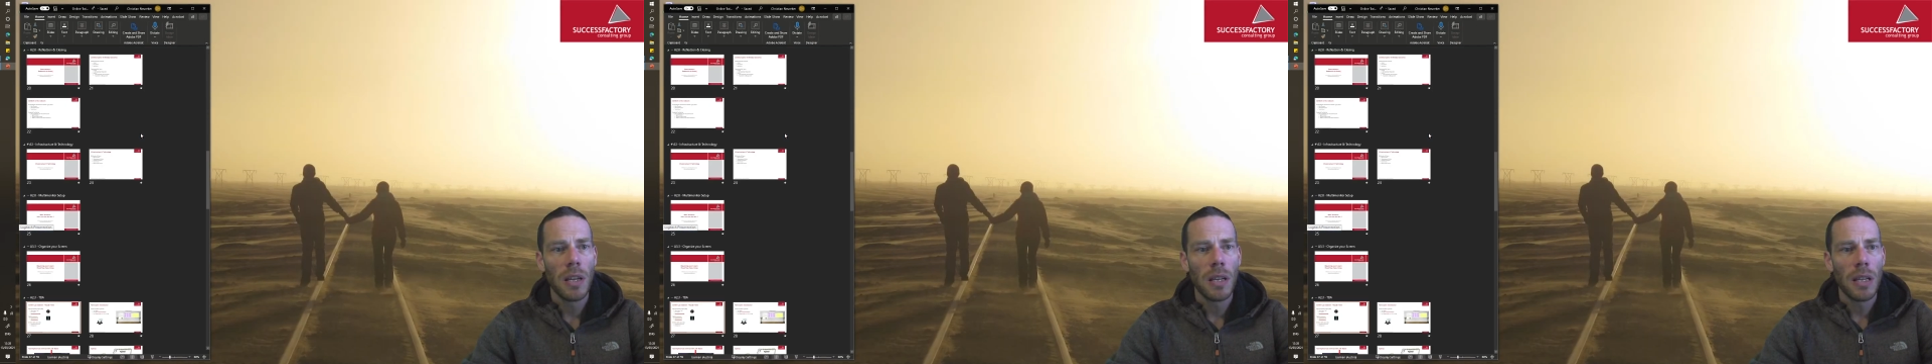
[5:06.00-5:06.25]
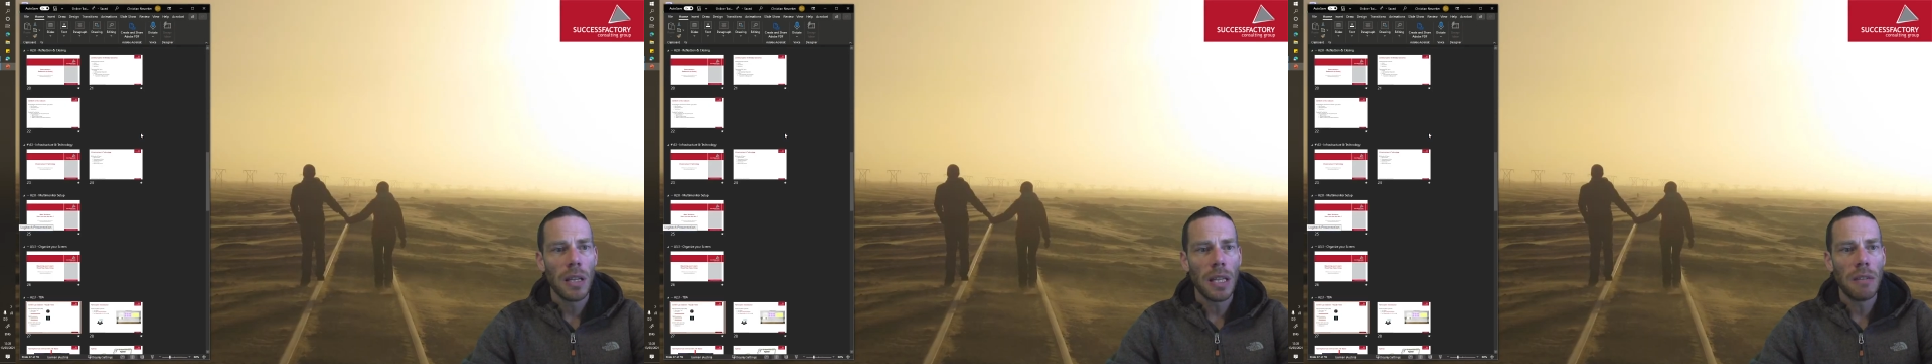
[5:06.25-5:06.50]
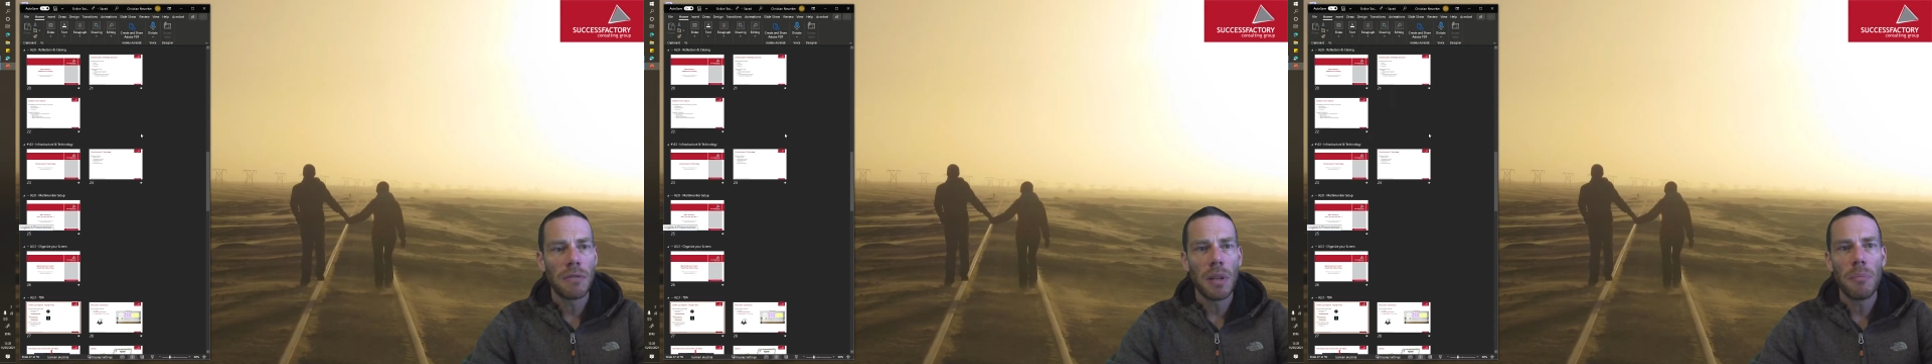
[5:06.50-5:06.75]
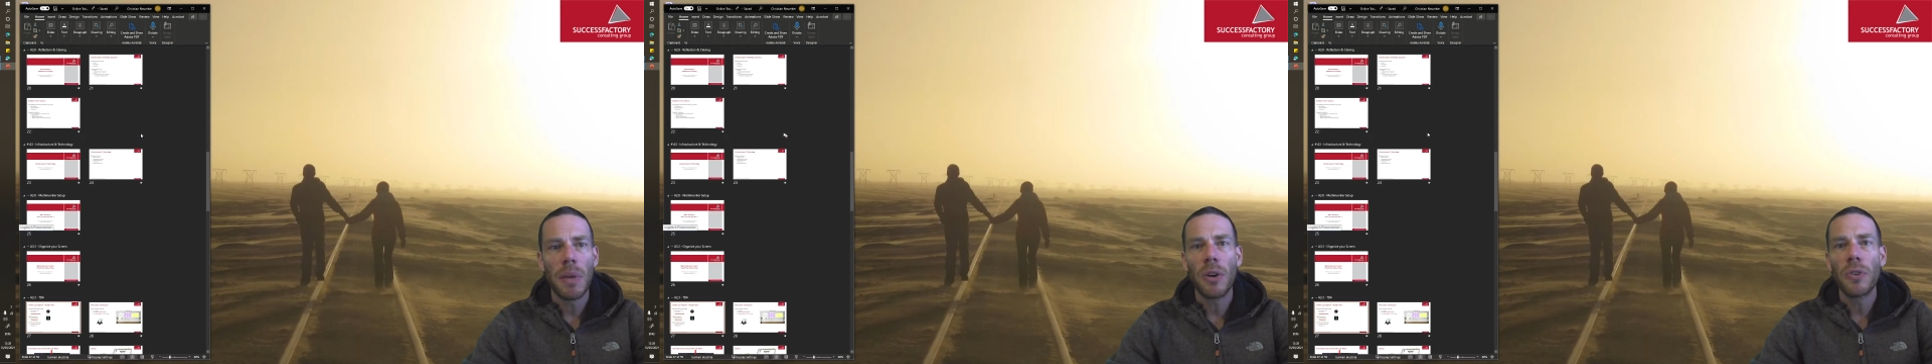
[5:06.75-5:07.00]
leave the
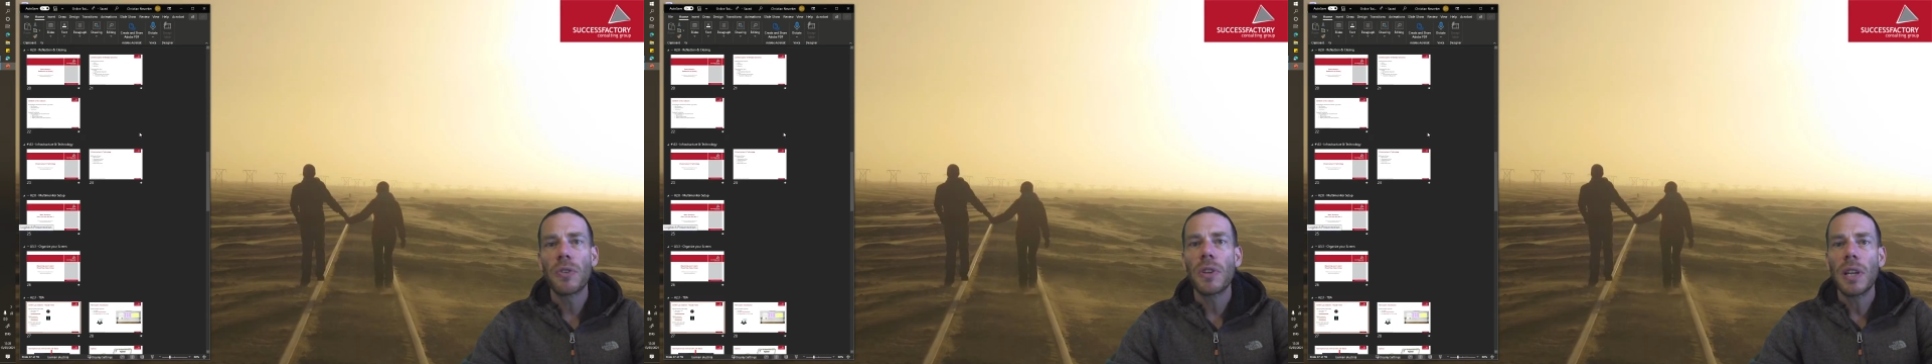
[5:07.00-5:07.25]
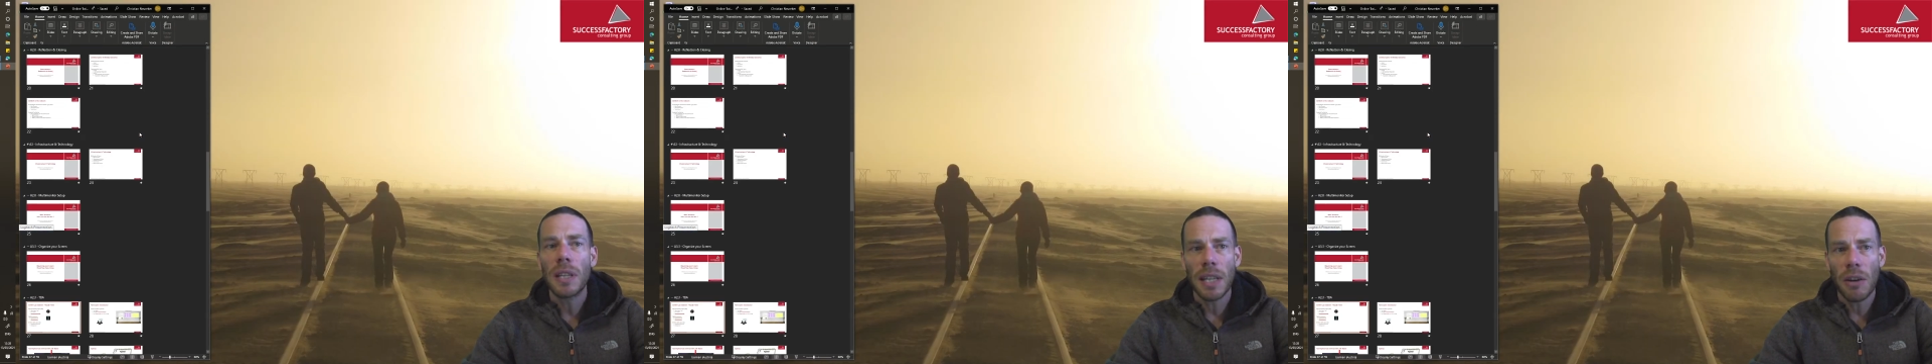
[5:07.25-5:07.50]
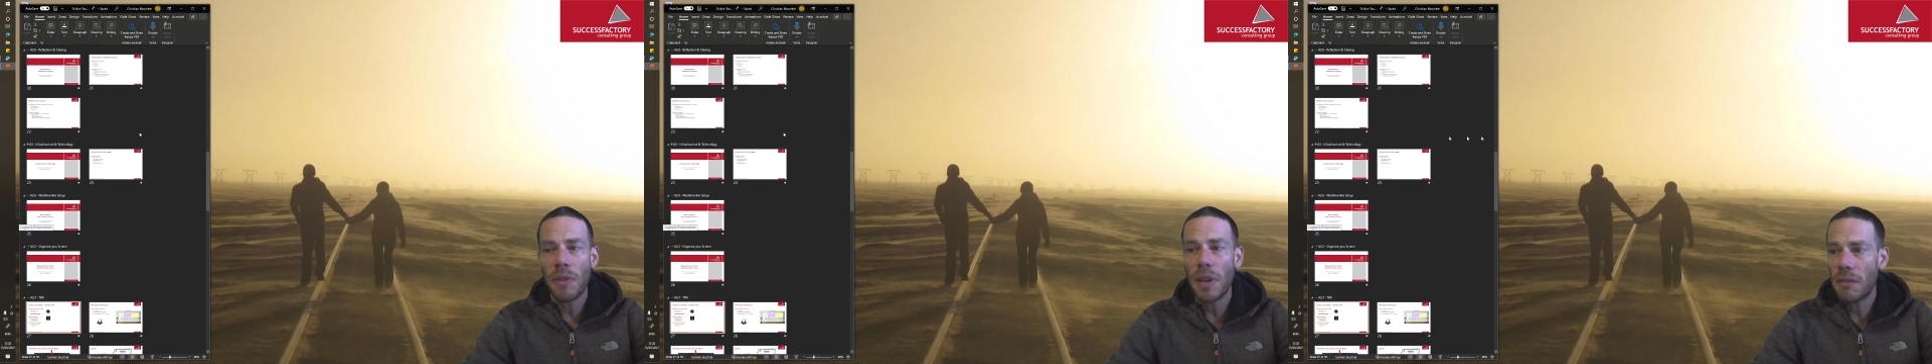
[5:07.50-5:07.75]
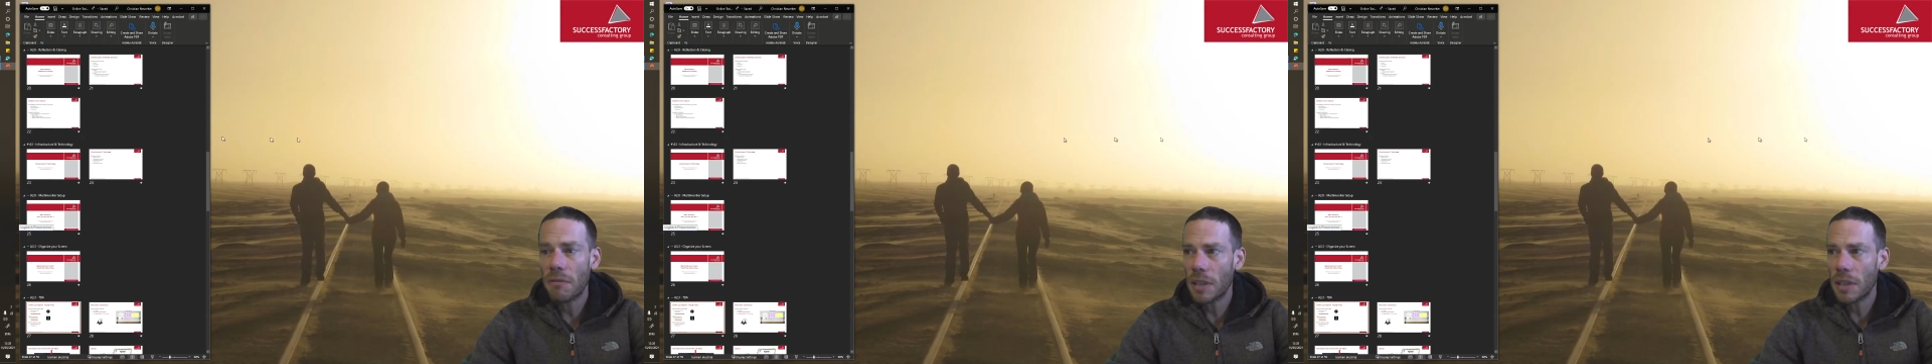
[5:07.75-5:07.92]
mouse, and there we have